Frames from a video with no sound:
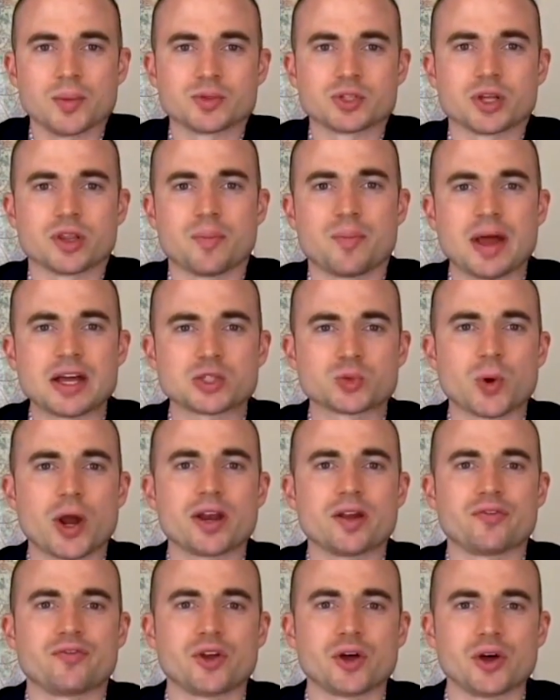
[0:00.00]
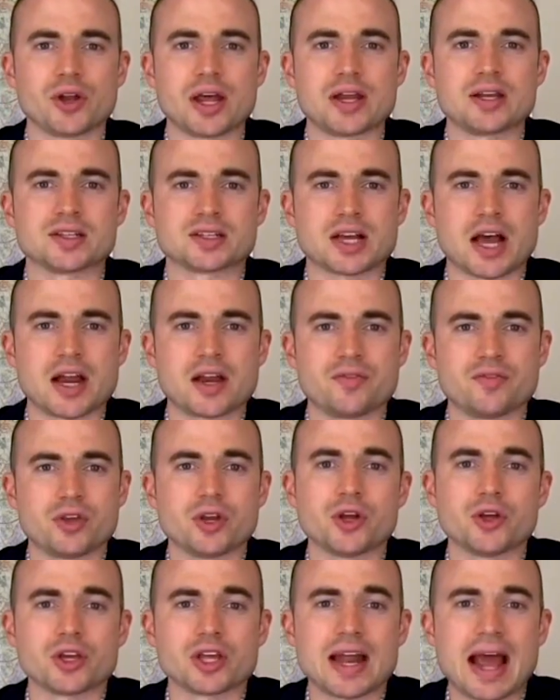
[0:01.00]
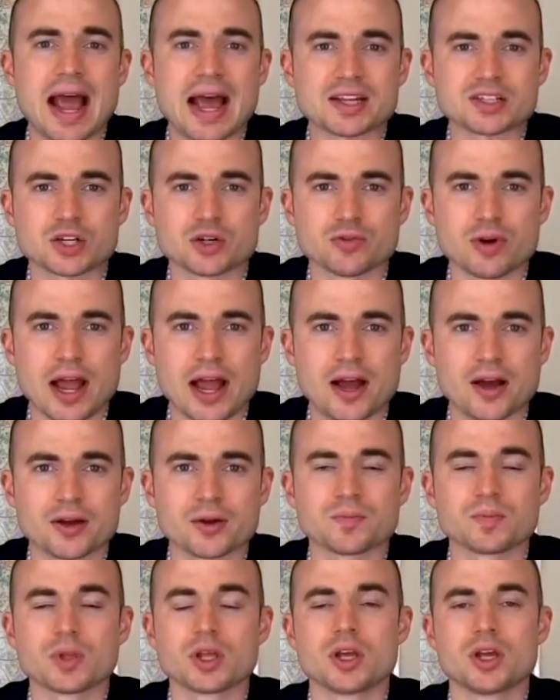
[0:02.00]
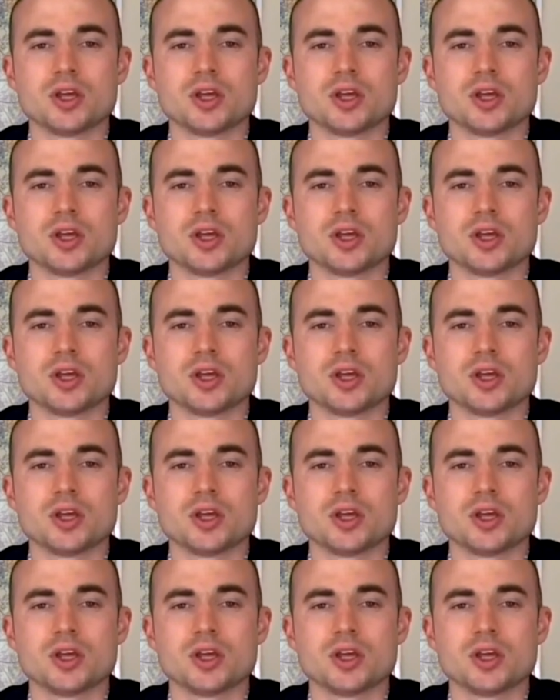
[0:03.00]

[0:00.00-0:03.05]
So the best way to fill it in is kind of, you can ask around,